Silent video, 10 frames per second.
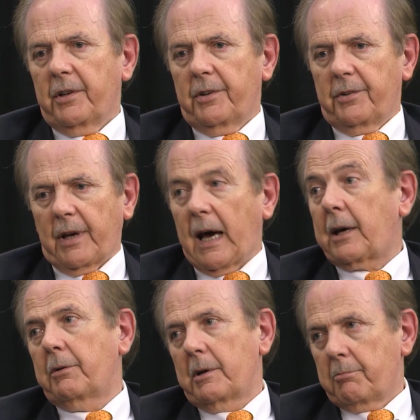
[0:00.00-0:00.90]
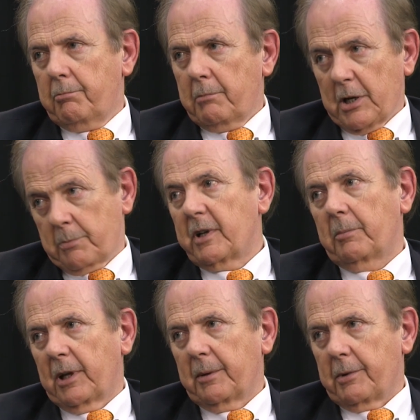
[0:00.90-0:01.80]
is accurate measurement
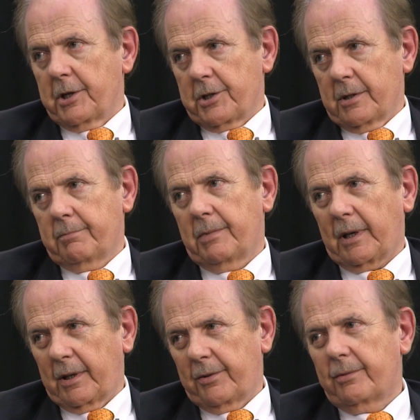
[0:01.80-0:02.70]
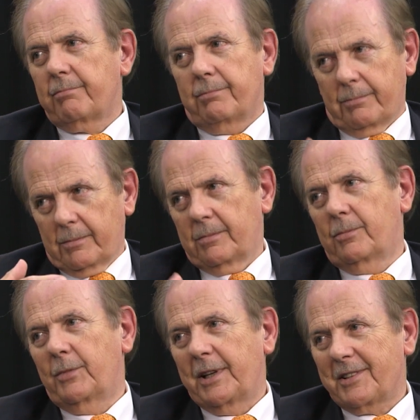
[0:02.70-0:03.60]
of blood pressure because
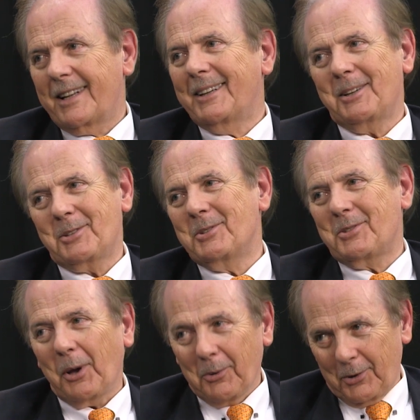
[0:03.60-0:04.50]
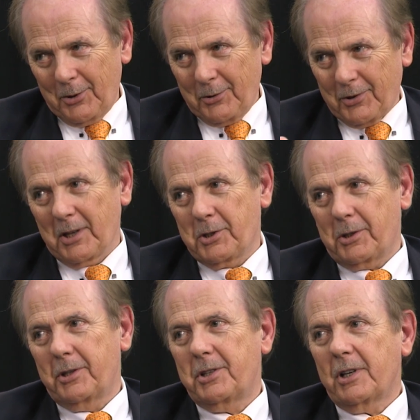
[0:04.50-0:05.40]
we as clinicians don't do such a
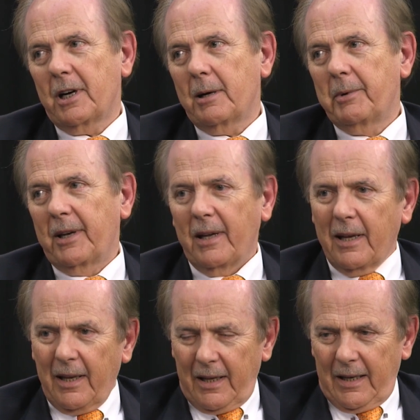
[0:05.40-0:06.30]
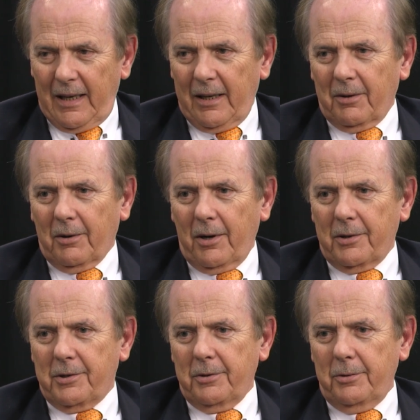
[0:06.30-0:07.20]
good job. And in
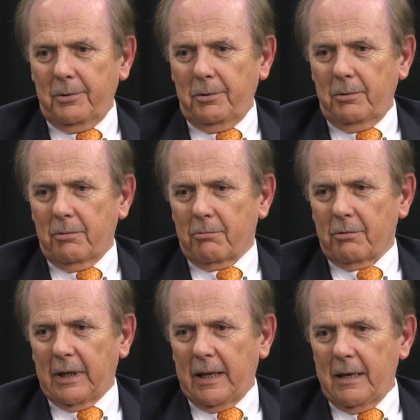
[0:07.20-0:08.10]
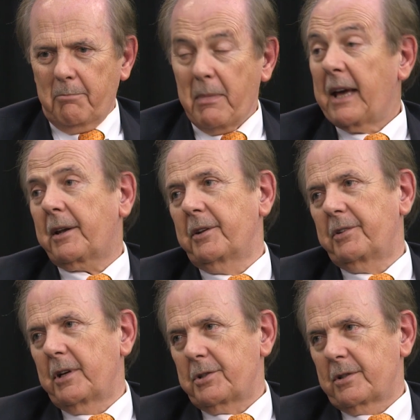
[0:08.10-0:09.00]
order to really make
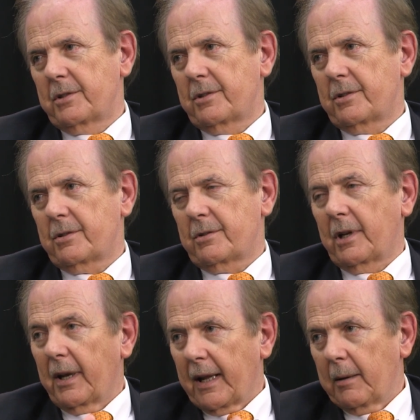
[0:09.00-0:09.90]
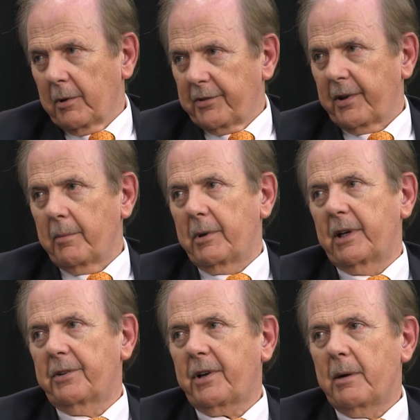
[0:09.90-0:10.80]
decisions to label
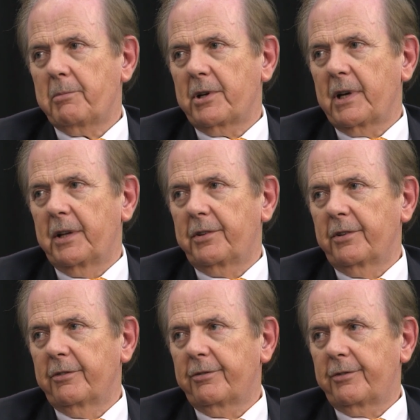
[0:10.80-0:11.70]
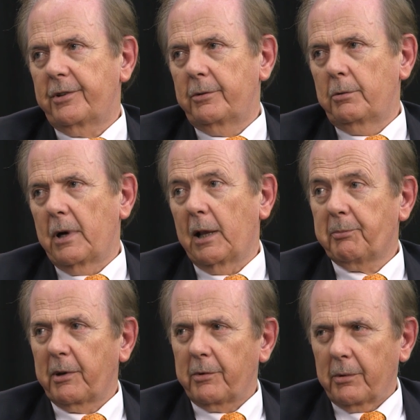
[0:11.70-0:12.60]
somebody as hypertensive, to
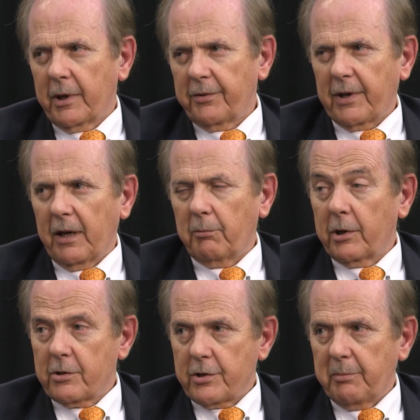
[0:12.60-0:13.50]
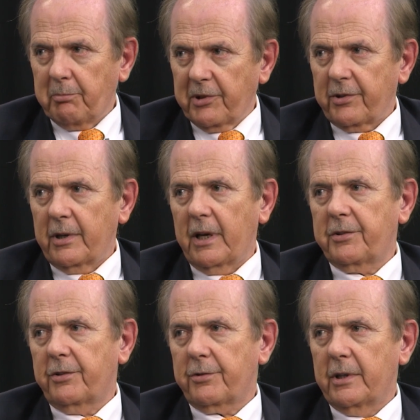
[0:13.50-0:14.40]
help them to understand what treatments are
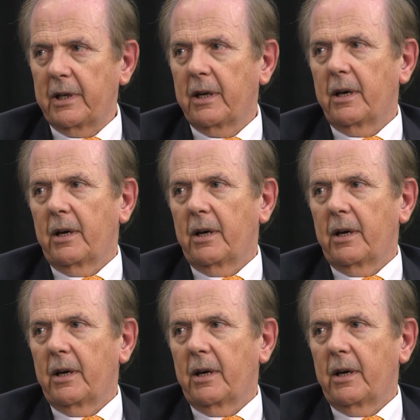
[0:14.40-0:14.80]
necessary,